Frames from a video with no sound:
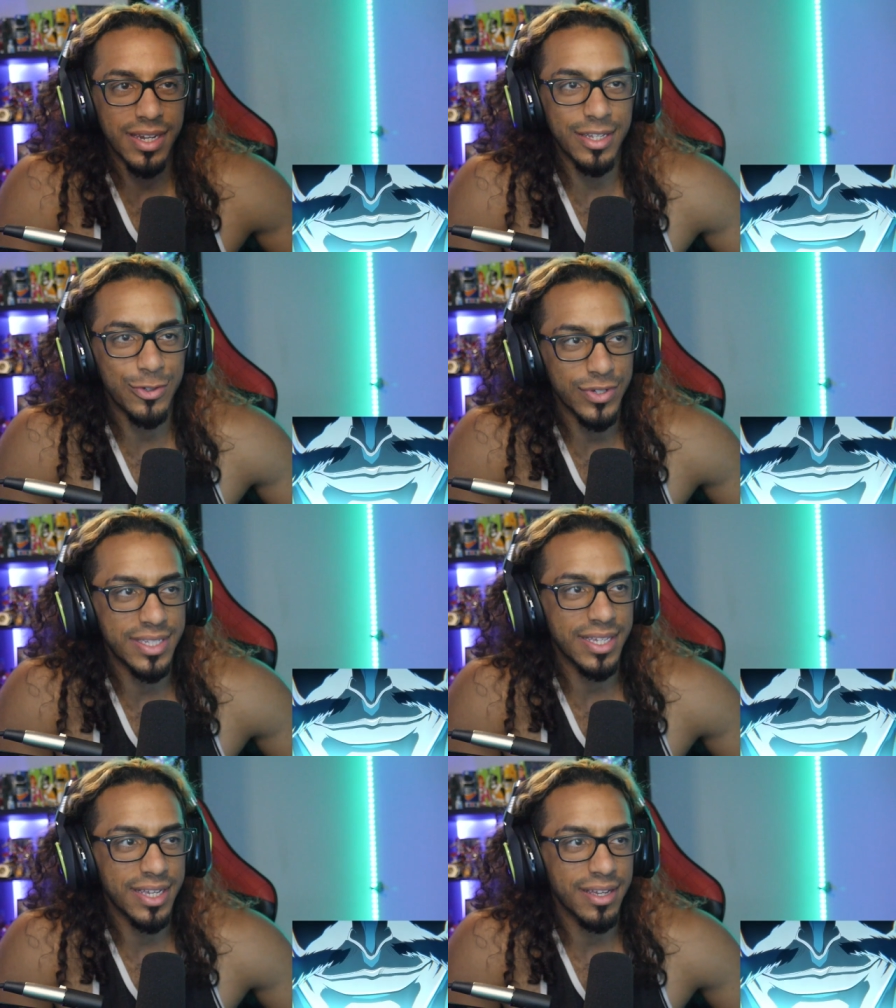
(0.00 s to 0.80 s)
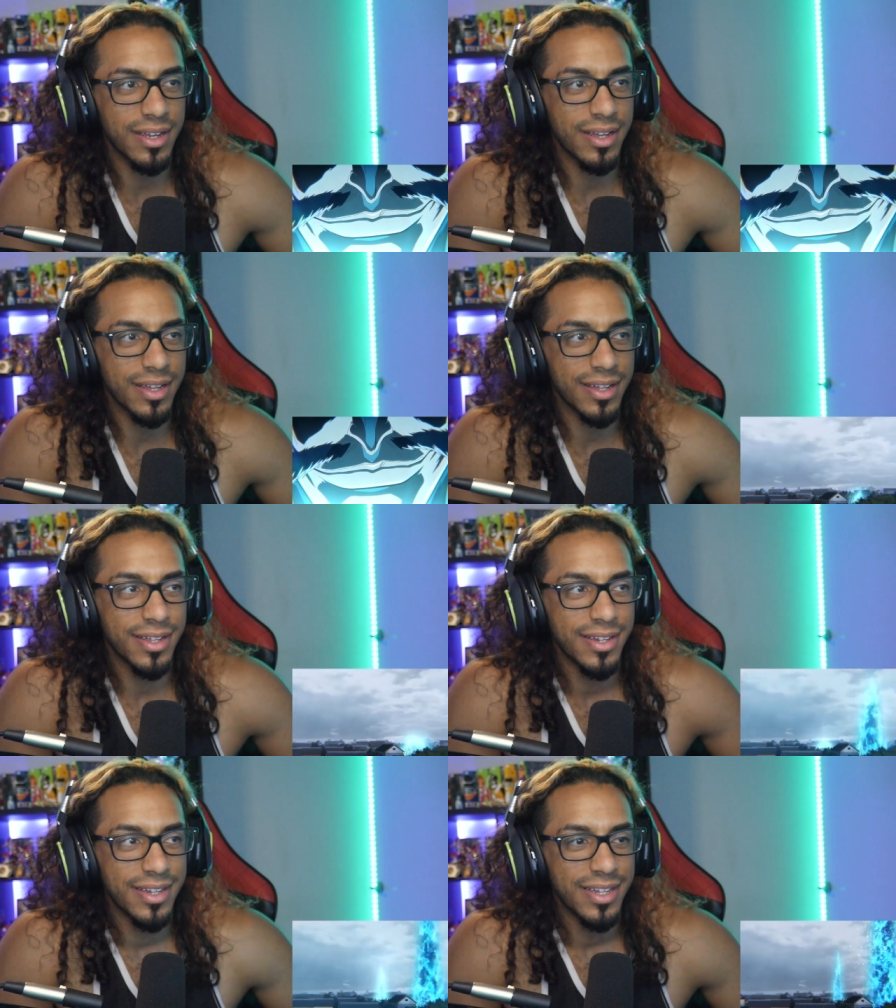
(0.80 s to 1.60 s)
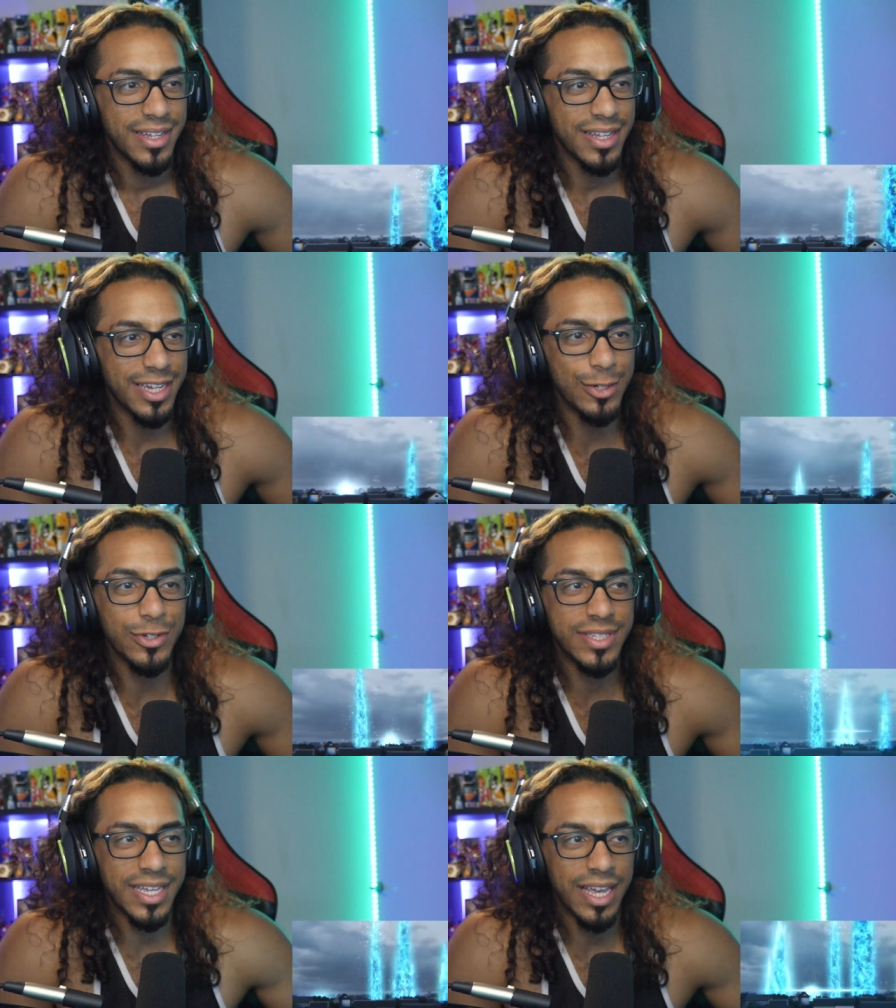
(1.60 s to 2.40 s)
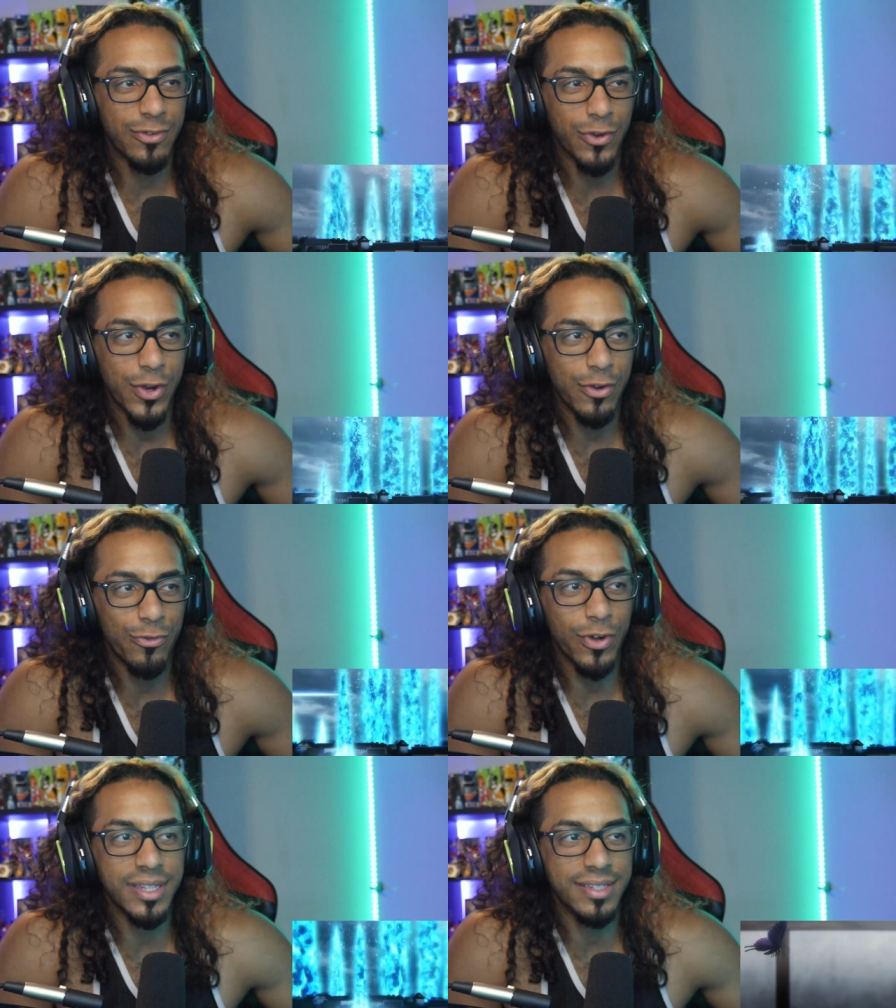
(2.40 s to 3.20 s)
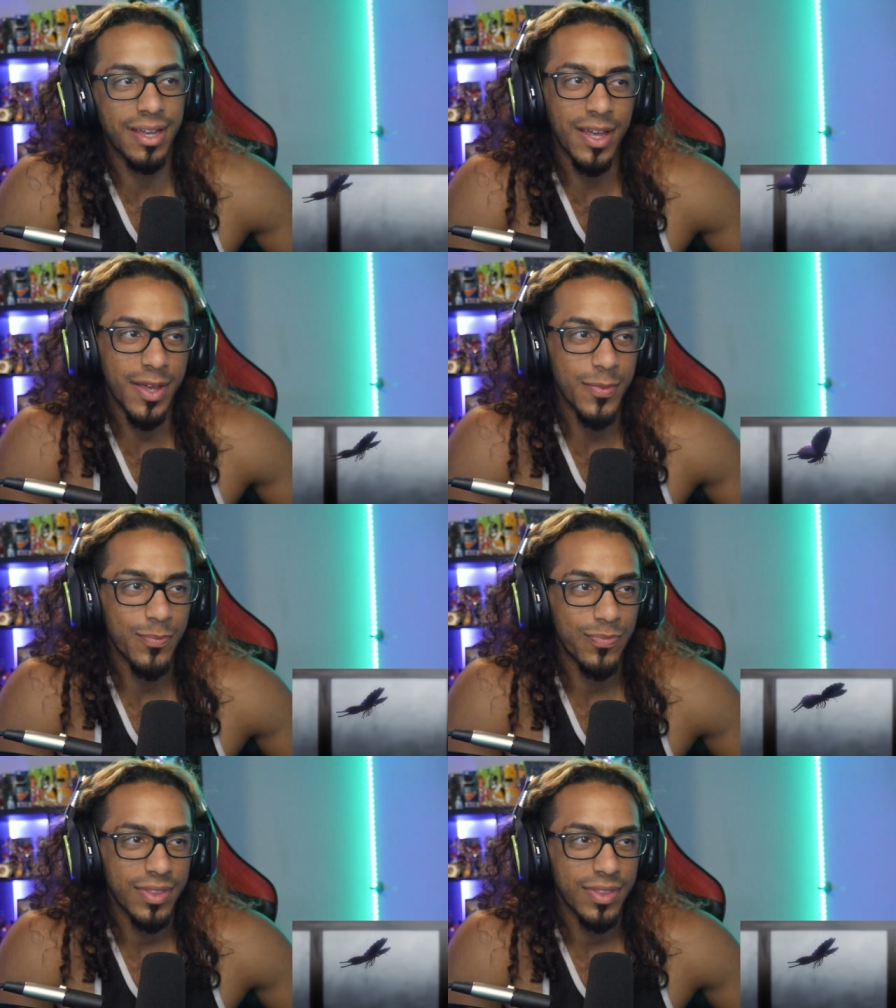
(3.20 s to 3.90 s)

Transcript: interesting, uh, an interesting and very fun time